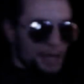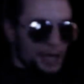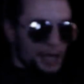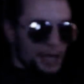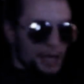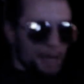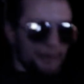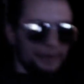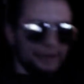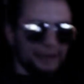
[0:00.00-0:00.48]

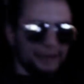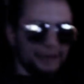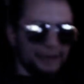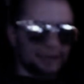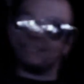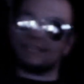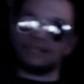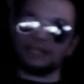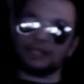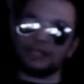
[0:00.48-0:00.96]
Been
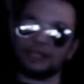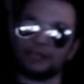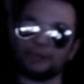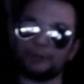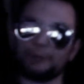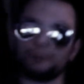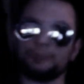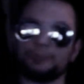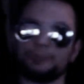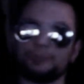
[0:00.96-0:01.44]
texting you.
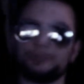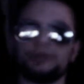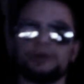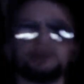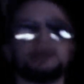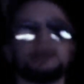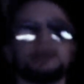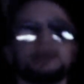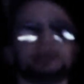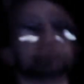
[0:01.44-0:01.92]

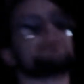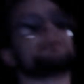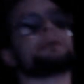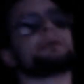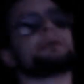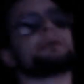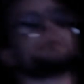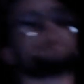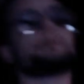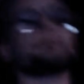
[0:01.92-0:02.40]
You haven't really
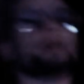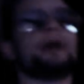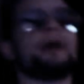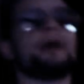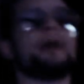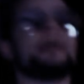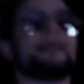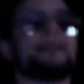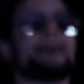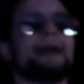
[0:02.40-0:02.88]
been replying
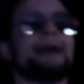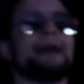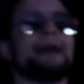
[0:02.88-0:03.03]
to that.